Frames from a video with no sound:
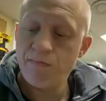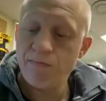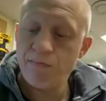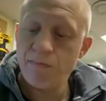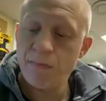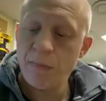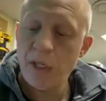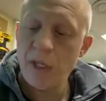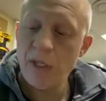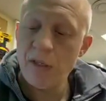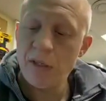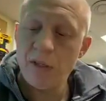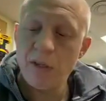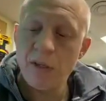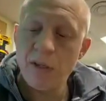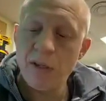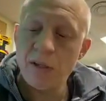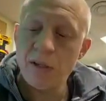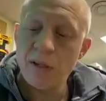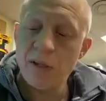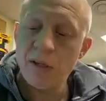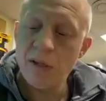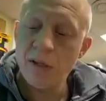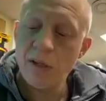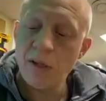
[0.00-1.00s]

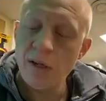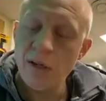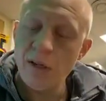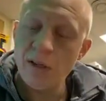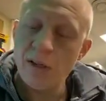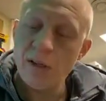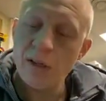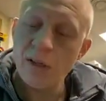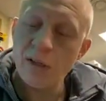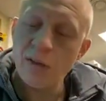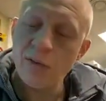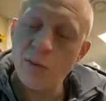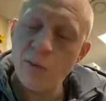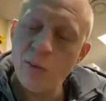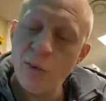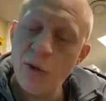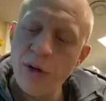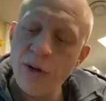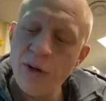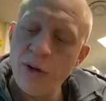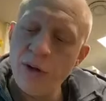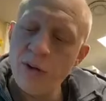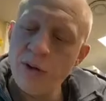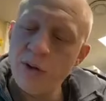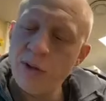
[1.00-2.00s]
It's a
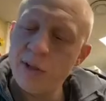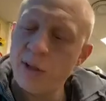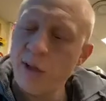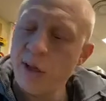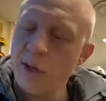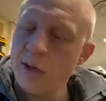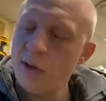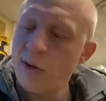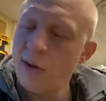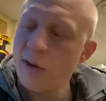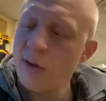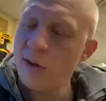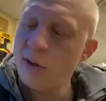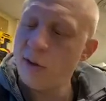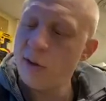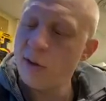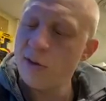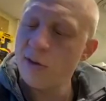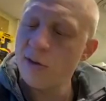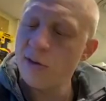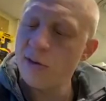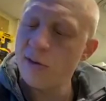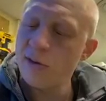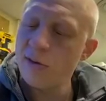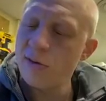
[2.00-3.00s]
weird
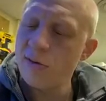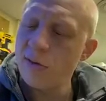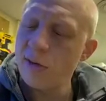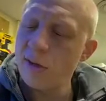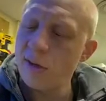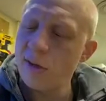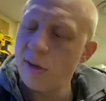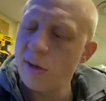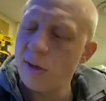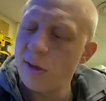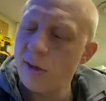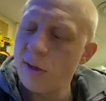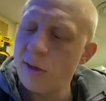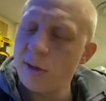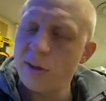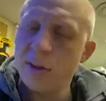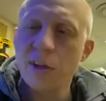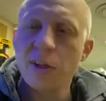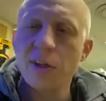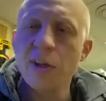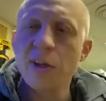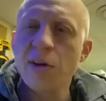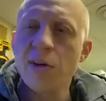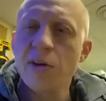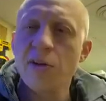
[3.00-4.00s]
psychological
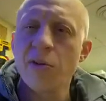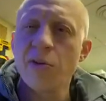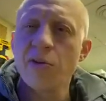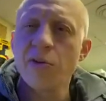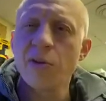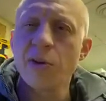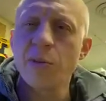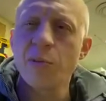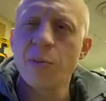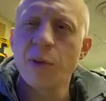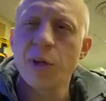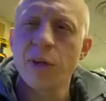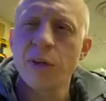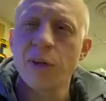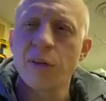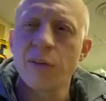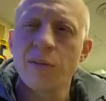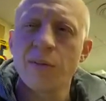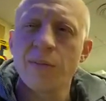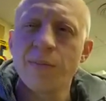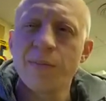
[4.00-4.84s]
scenario to be in.